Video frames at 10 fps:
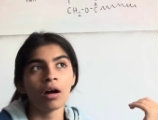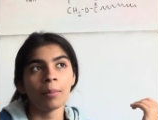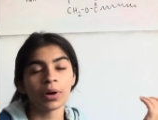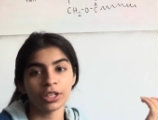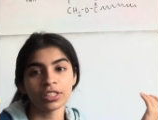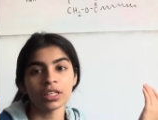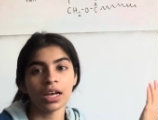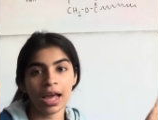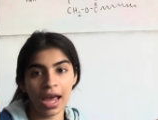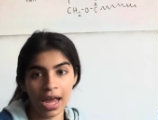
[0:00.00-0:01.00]

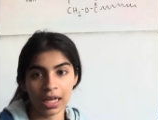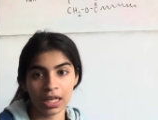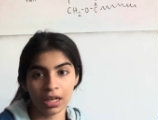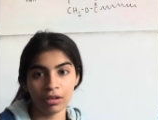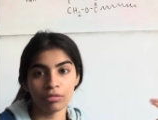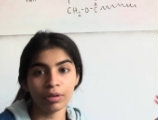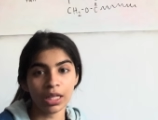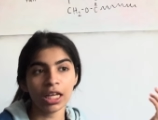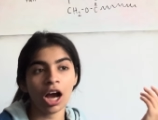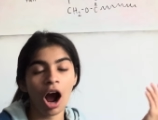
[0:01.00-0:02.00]
person A
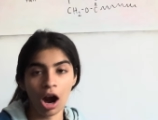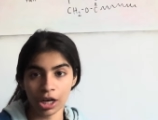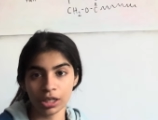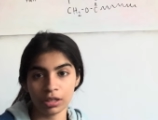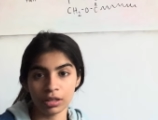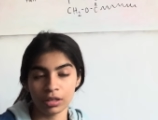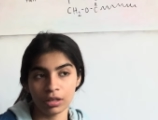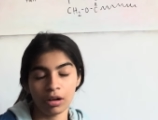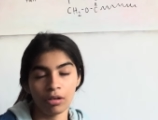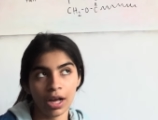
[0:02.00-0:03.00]
really hard,
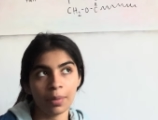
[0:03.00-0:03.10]
okay?